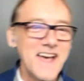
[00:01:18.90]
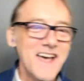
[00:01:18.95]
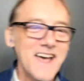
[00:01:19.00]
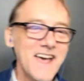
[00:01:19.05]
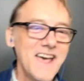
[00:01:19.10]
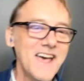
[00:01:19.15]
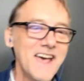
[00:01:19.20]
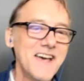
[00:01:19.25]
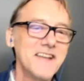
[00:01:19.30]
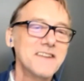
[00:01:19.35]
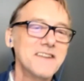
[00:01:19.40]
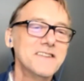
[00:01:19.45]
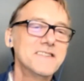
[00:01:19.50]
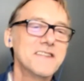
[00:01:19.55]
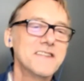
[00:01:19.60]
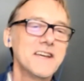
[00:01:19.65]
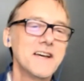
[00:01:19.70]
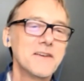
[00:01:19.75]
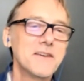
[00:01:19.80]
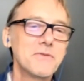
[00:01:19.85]
And
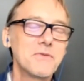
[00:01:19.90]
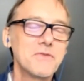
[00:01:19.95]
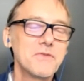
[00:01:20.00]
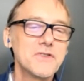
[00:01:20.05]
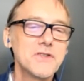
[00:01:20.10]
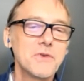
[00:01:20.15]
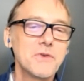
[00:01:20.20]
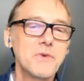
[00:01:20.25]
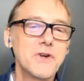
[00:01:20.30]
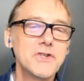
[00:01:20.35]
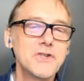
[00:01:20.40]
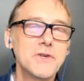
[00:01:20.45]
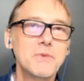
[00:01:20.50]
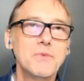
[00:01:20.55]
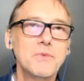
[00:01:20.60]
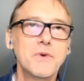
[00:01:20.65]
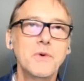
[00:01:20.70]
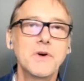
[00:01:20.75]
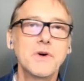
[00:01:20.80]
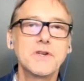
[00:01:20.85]
so
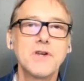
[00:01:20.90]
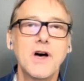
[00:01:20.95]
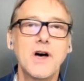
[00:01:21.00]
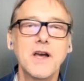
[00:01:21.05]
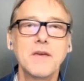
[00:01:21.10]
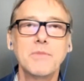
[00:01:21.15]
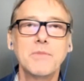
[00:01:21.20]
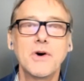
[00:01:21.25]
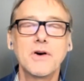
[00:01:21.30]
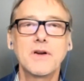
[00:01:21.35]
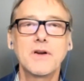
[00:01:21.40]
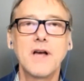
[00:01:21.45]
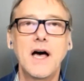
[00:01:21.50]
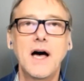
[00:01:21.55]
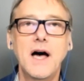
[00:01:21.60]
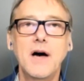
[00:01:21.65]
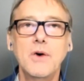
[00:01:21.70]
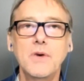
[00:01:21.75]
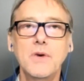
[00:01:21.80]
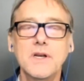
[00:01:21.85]
we were talking about,
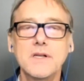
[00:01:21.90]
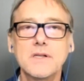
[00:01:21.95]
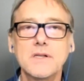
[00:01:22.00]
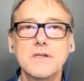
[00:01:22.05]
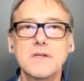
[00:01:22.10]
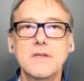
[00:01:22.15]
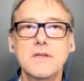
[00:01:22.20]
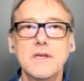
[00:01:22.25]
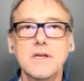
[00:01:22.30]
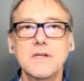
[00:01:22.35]
how does